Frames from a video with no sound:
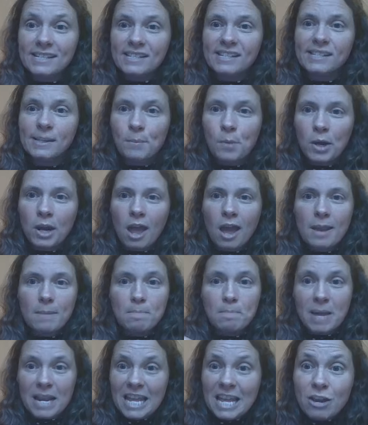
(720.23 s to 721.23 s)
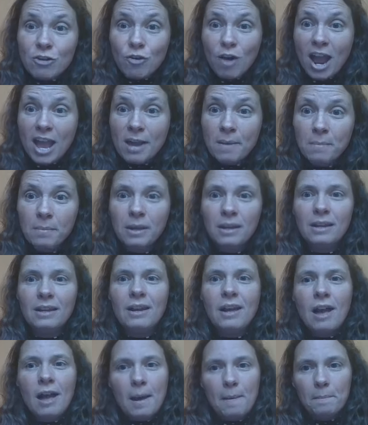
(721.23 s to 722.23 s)
as someone like Billy Graham
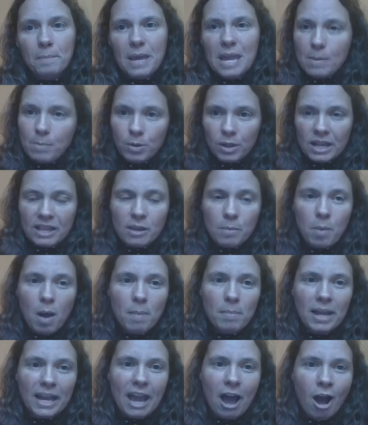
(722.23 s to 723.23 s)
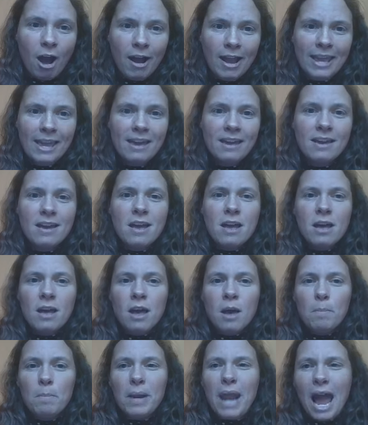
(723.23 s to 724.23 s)
and people in the public eye,
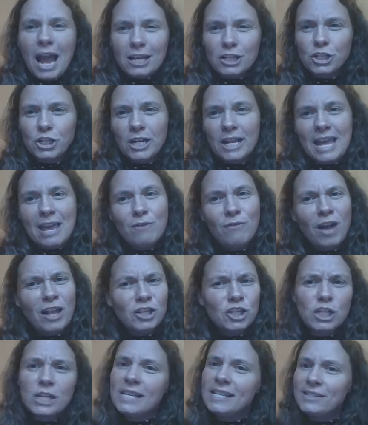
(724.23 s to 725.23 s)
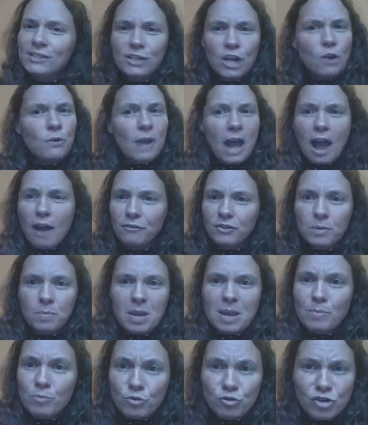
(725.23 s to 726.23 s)
but actually, evangelists don't have to
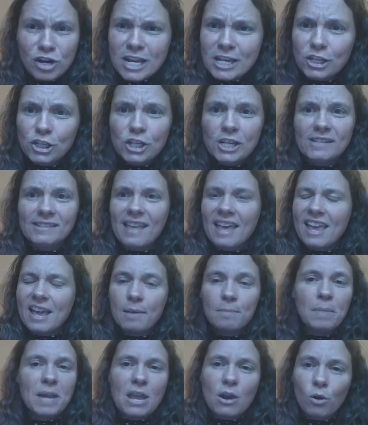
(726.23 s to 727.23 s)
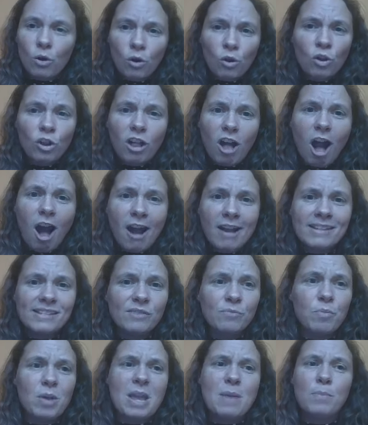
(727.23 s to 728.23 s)
be preachers, they can be all kinds
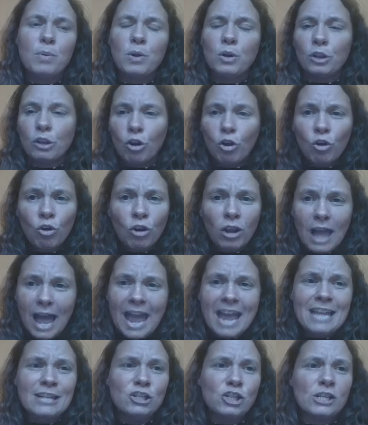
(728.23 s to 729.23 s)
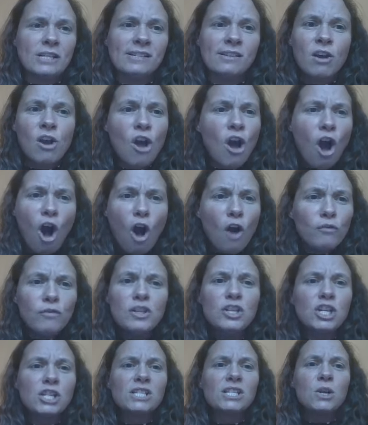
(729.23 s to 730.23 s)
of people, all ages,
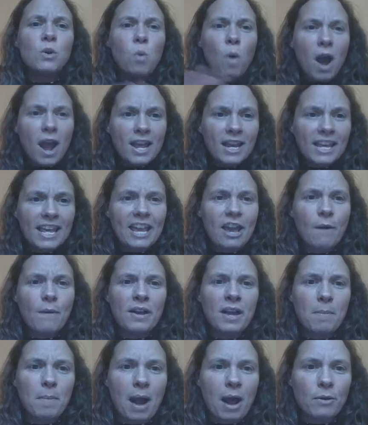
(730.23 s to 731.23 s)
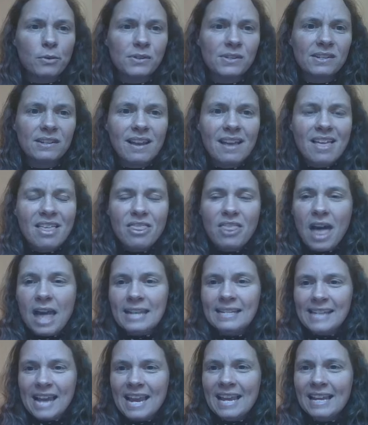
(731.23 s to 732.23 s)
often just quietly going about their
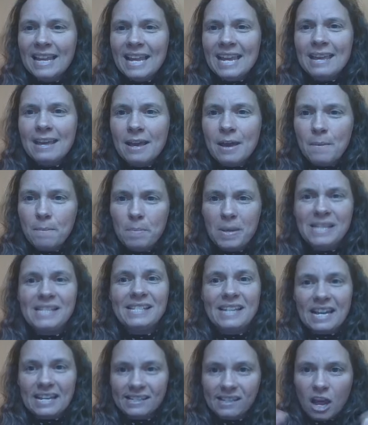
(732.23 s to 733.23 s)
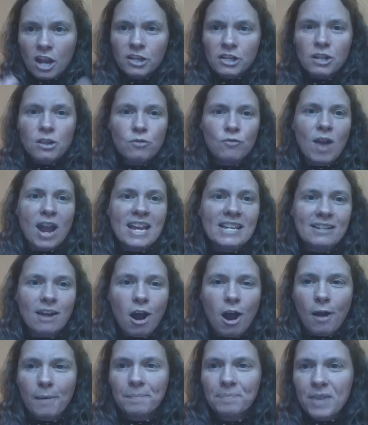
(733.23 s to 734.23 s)
daily business under the
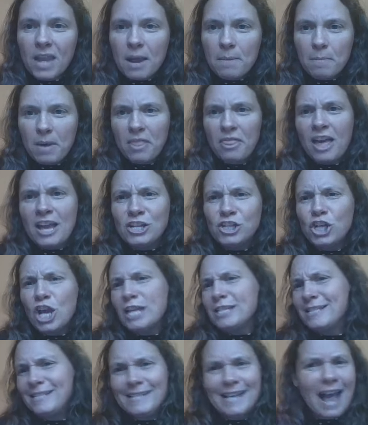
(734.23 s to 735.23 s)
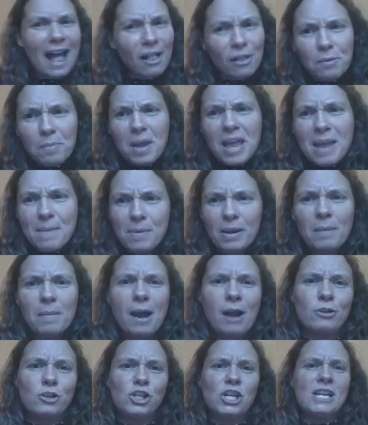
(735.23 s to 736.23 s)
radar. But they just tell people
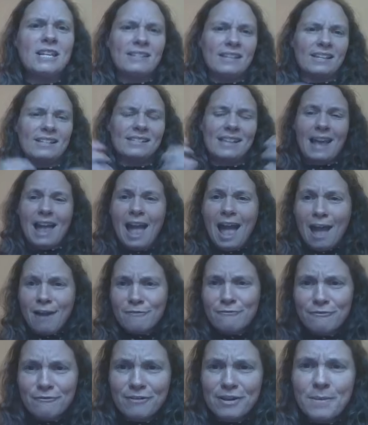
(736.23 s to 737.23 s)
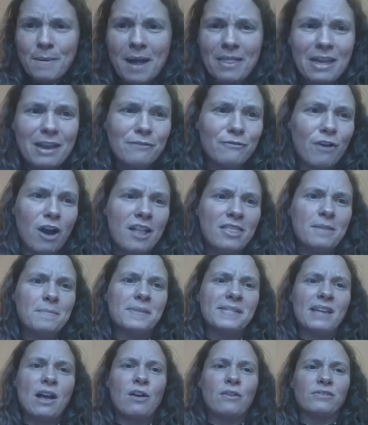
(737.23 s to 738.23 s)
about Jesus everywhere they find
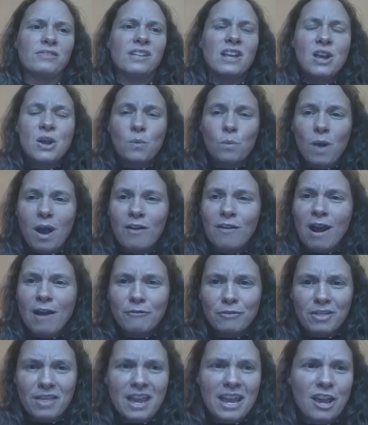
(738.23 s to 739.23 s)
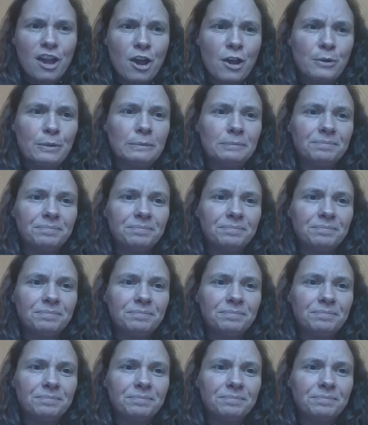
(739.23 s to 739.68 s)
themselves, wherever they go.